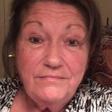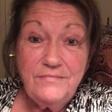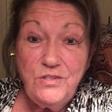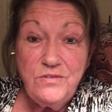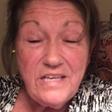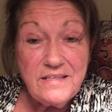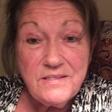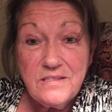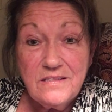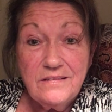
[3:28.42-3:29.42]
new
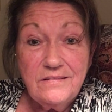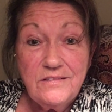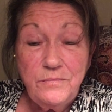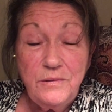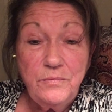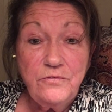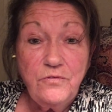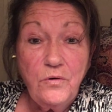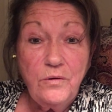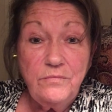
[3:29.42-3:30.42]
test to be
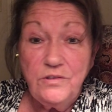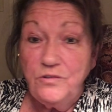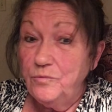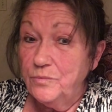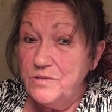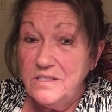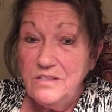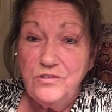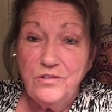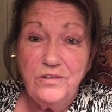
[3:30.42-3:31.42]
performed, a new
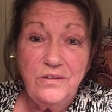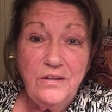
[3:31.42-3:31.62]
procedure,